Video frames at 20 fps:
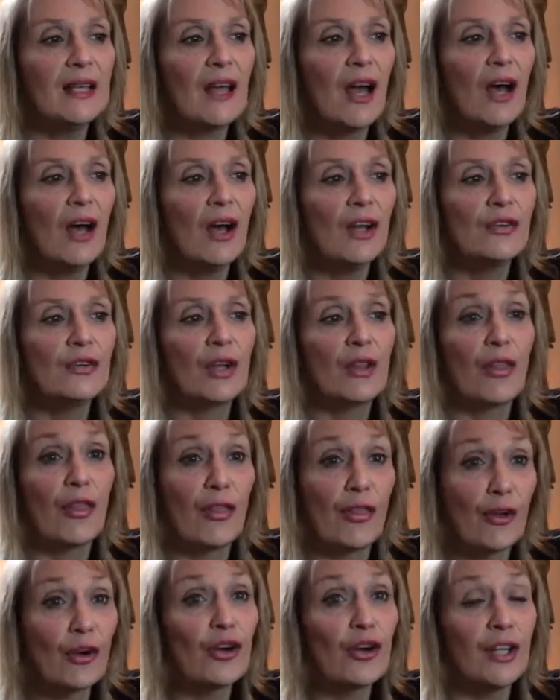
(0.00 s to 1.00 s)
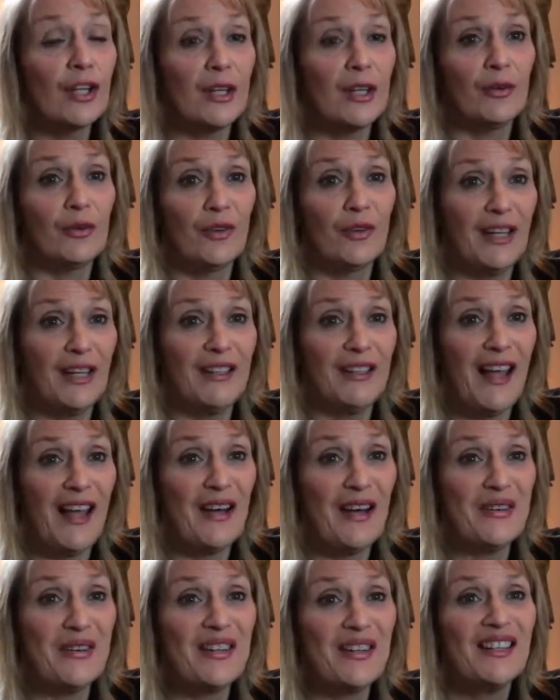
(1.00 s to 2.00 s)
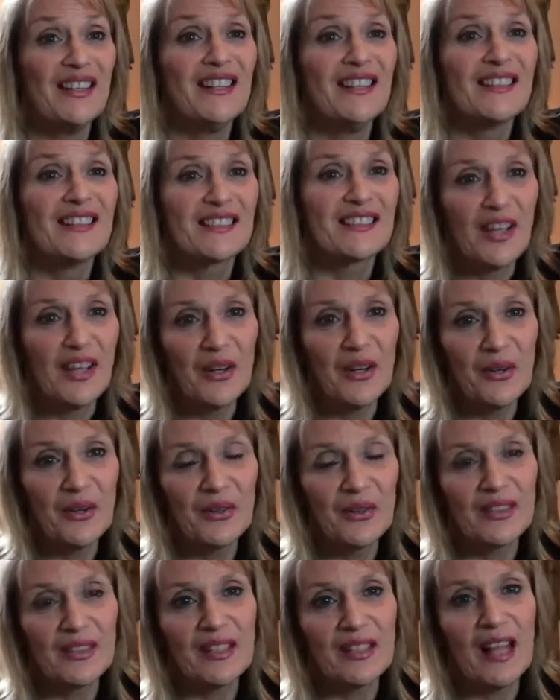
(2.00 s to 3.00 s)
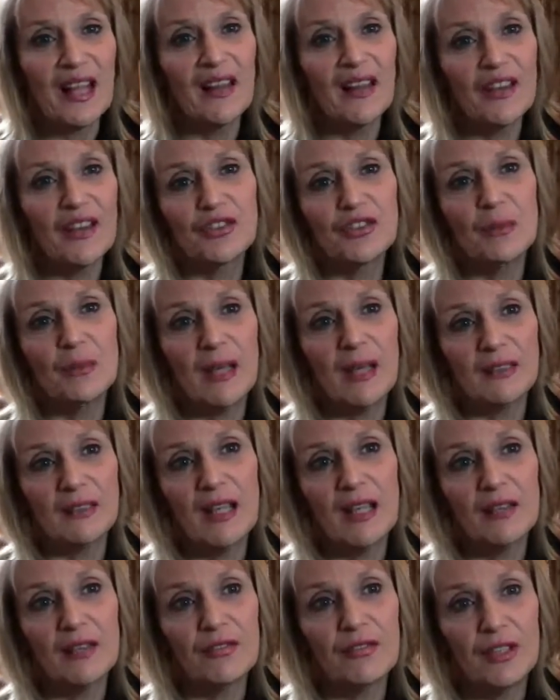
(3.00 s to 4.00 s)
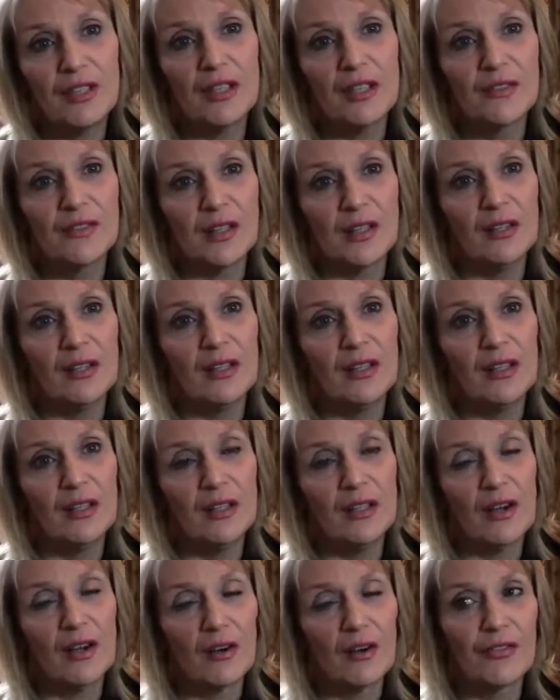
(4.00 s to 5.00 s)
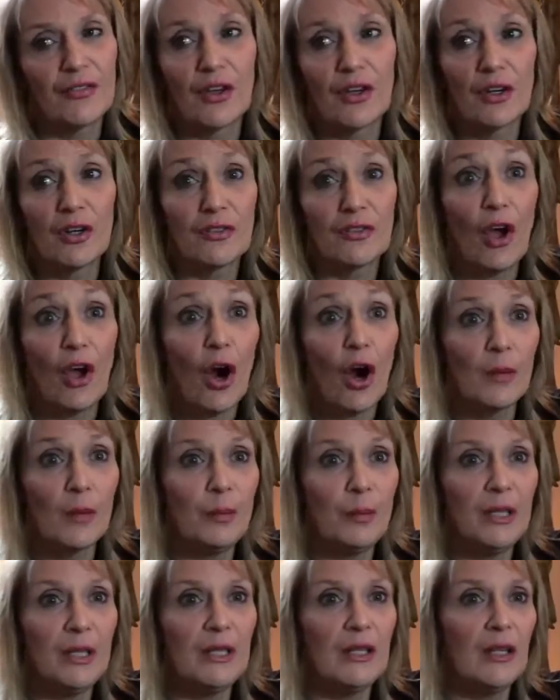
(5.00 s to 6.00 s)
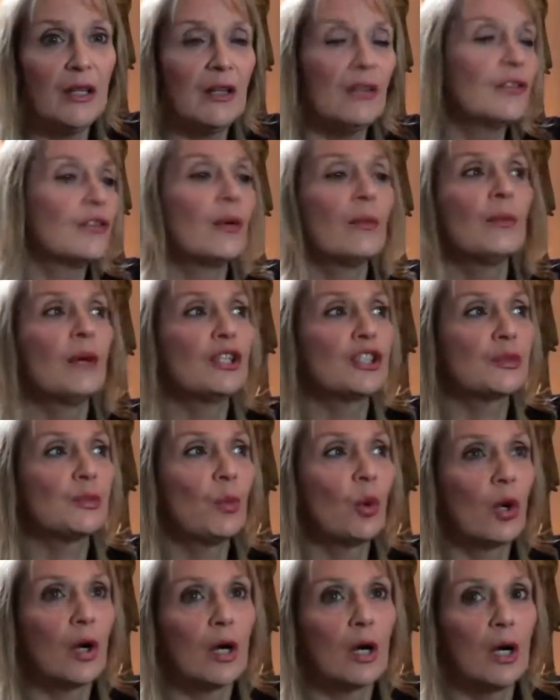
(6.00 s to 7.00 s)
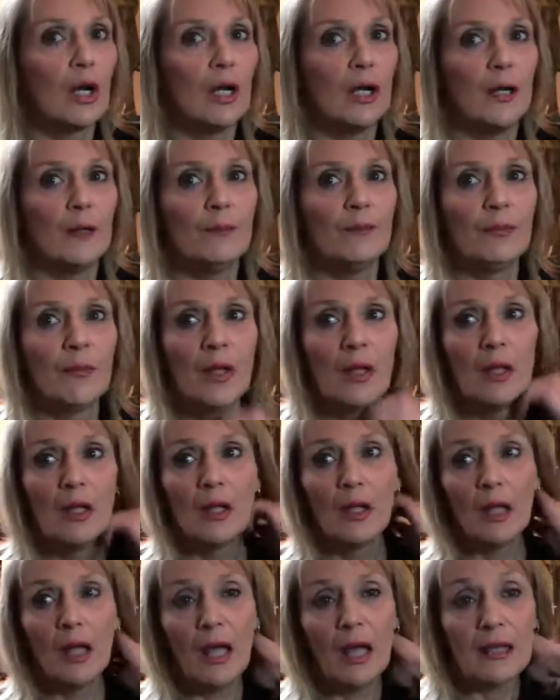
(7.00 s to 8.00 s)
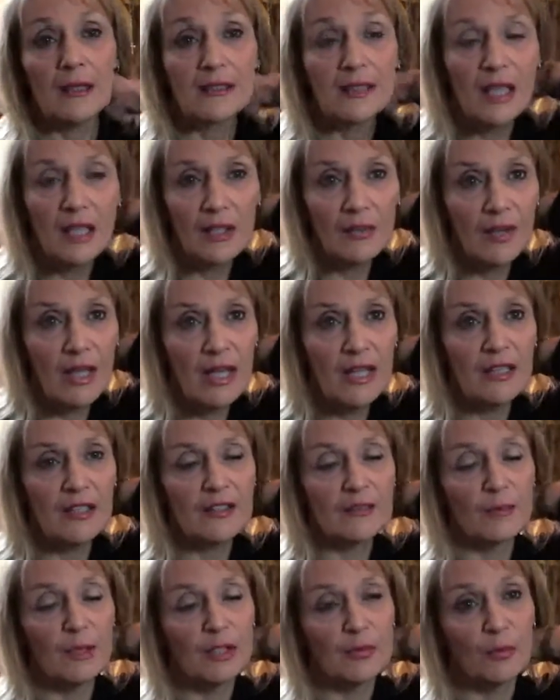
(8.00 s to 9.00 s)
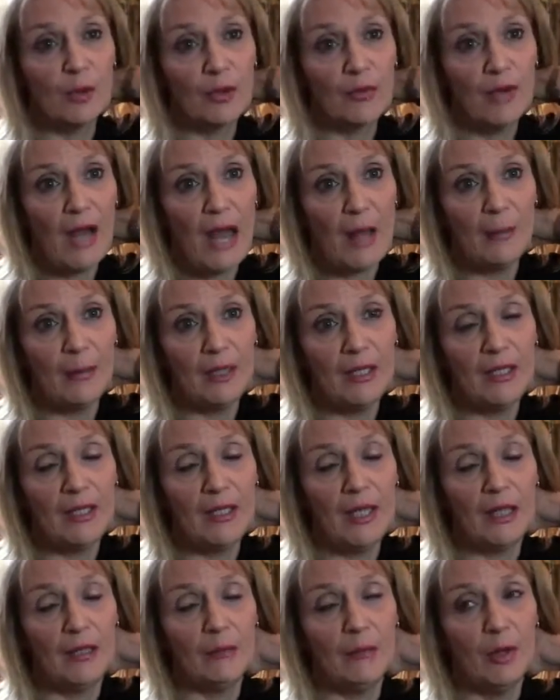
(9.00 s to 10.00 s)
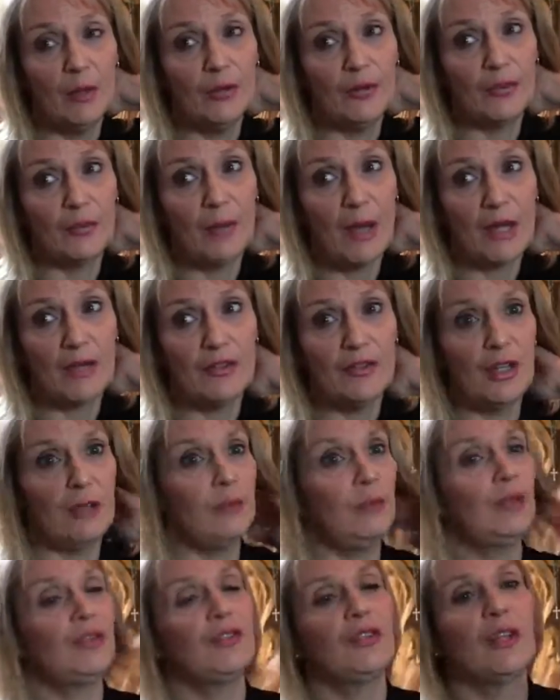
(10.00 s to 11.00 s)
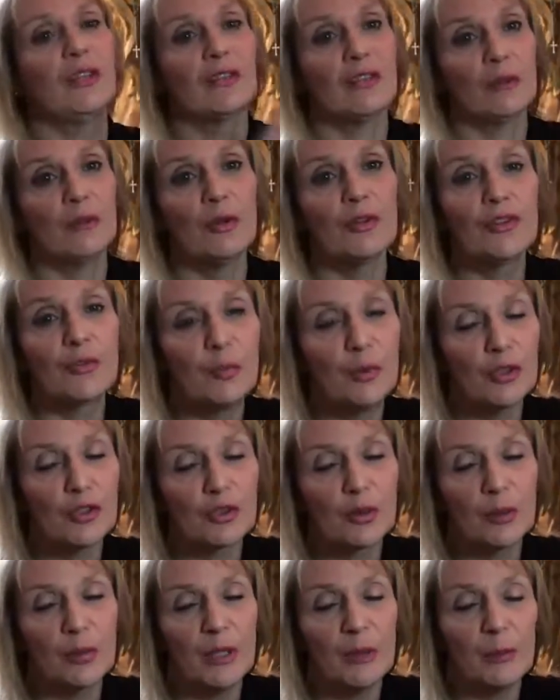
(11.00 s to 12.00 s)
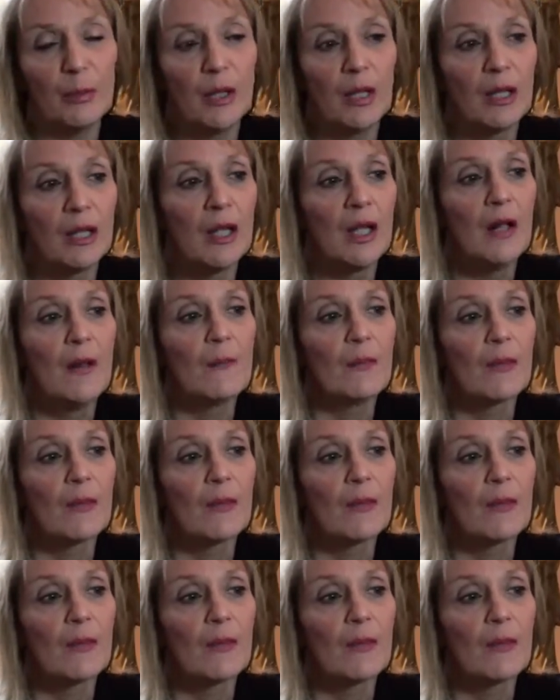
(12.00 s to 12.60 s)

like 130 right now. So the electromagnetic fields in the Earth's heartbeat is much more accelerated. It's much more rapid. And most modern day mystics and most spiritual people